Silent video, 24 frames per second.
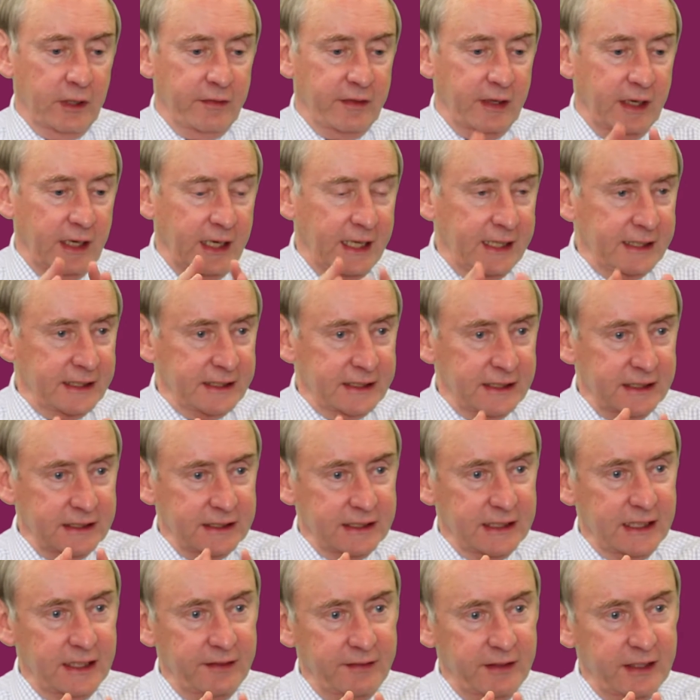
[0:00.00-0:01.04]
the lens
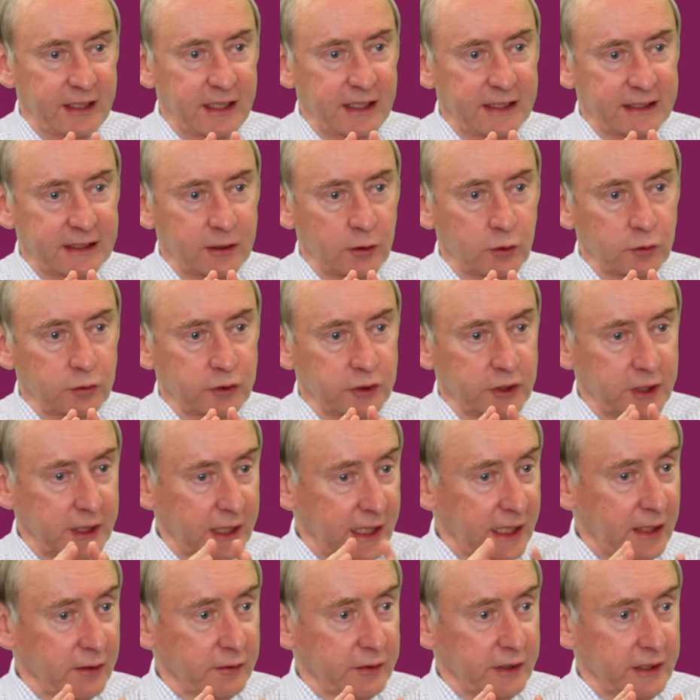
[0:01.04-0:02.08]
inside the eye goes
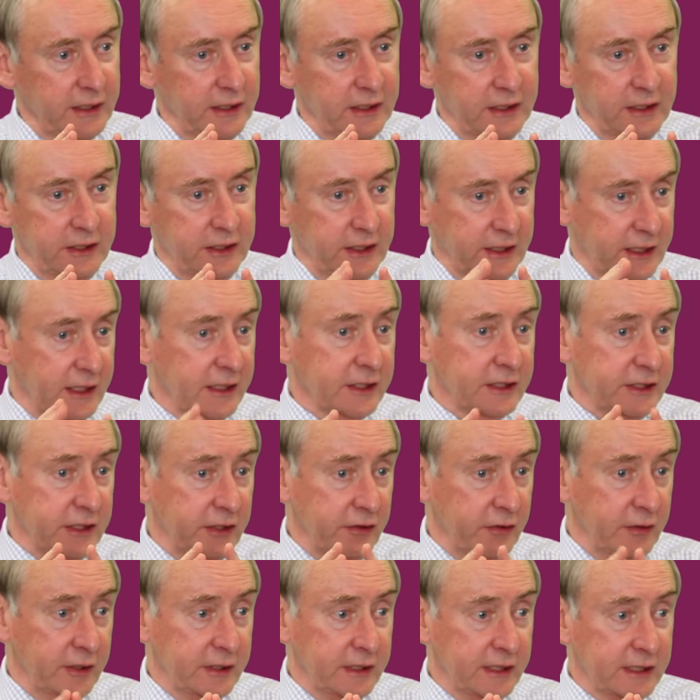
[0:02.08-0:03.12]
cloudy and you can't see through it.